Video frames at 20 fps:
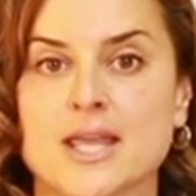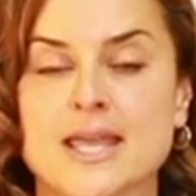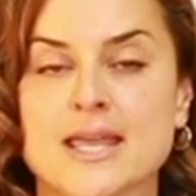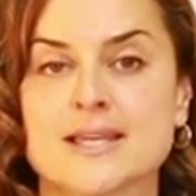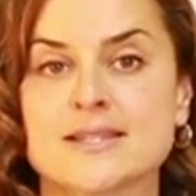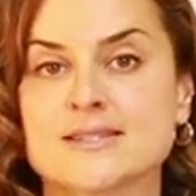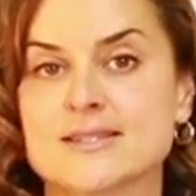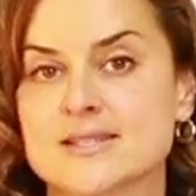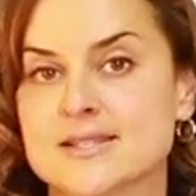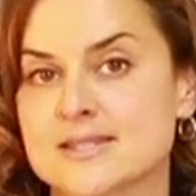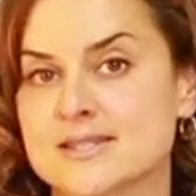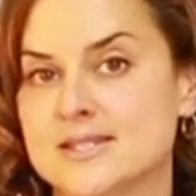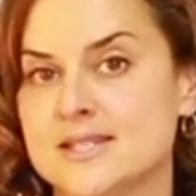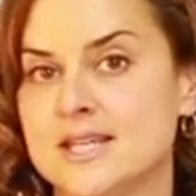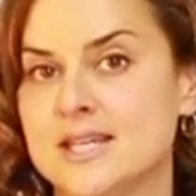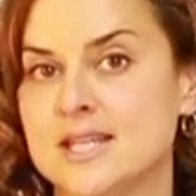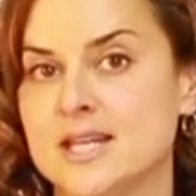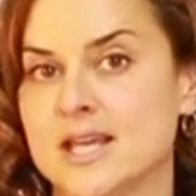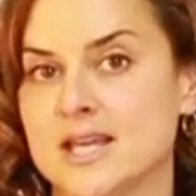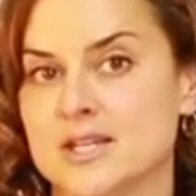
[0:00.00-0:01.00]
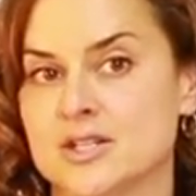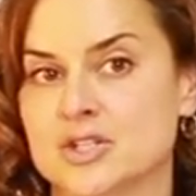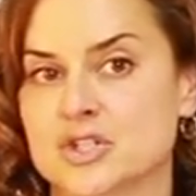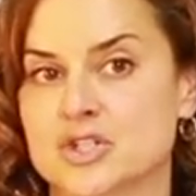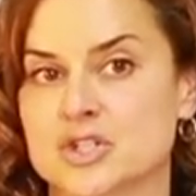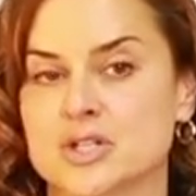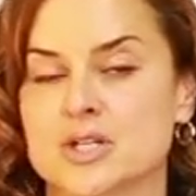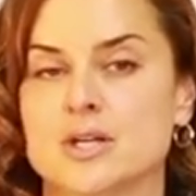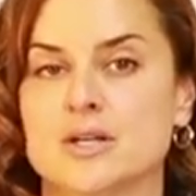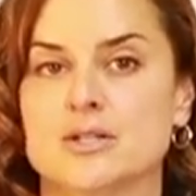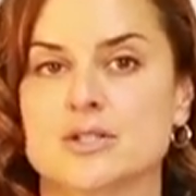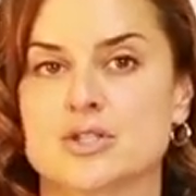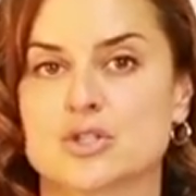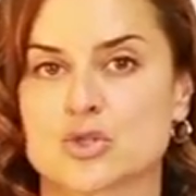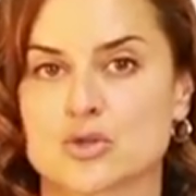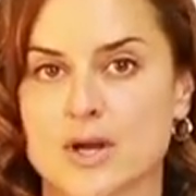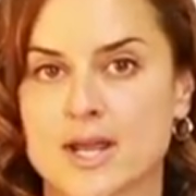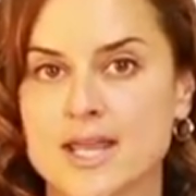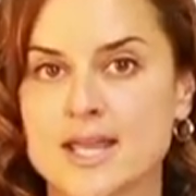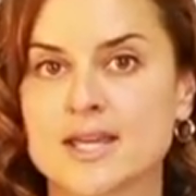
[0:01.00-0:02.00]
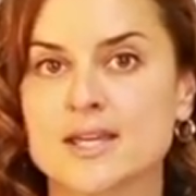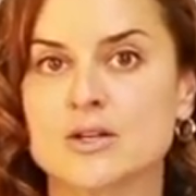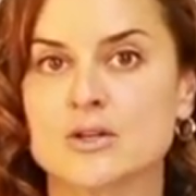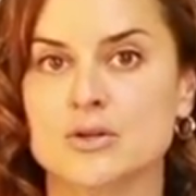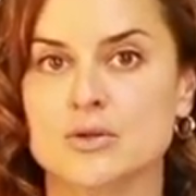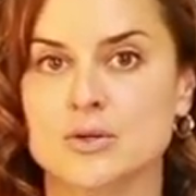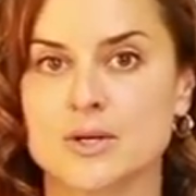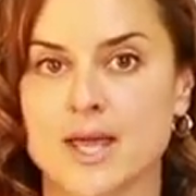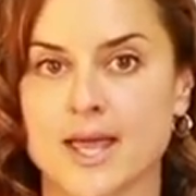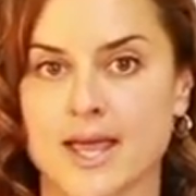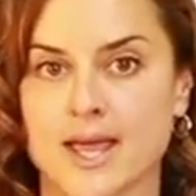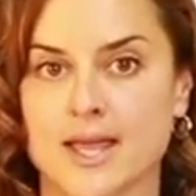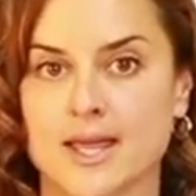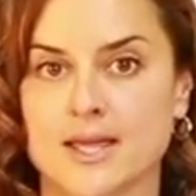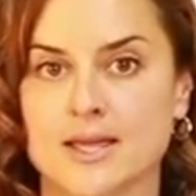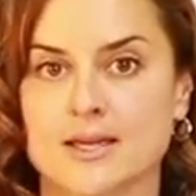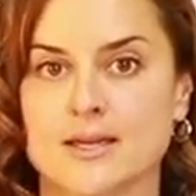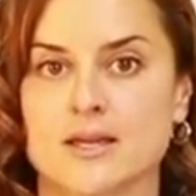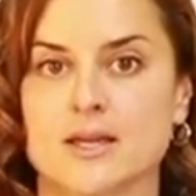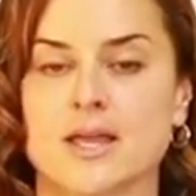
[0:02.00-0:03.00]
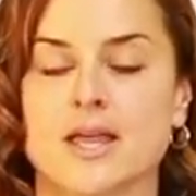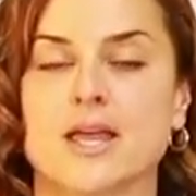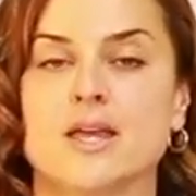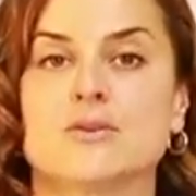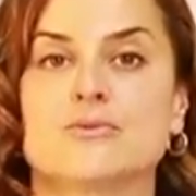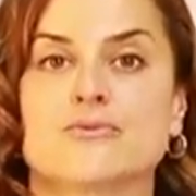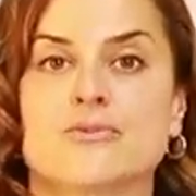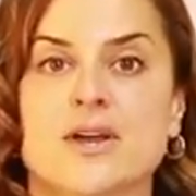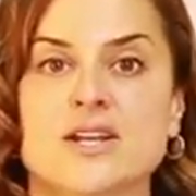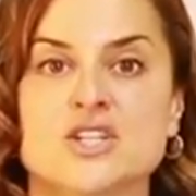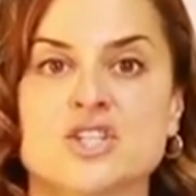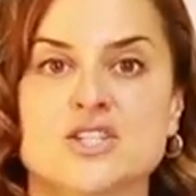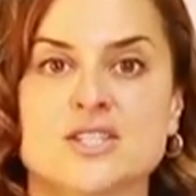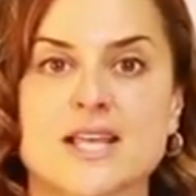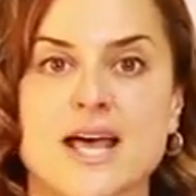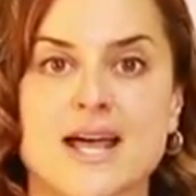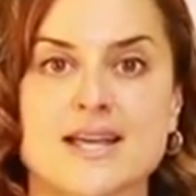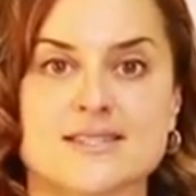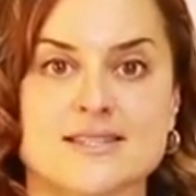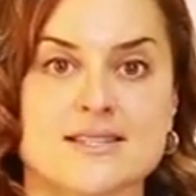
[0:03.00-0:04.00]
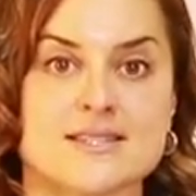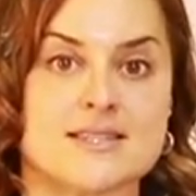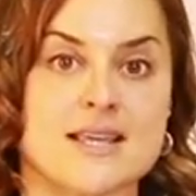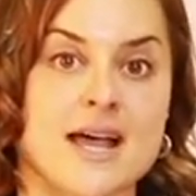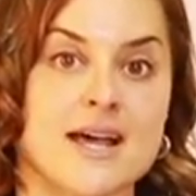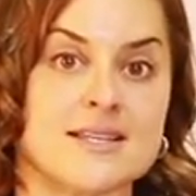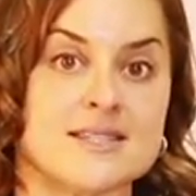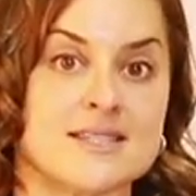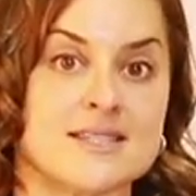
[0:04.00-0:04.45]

and 16 inch, straight and coude, in French sizes as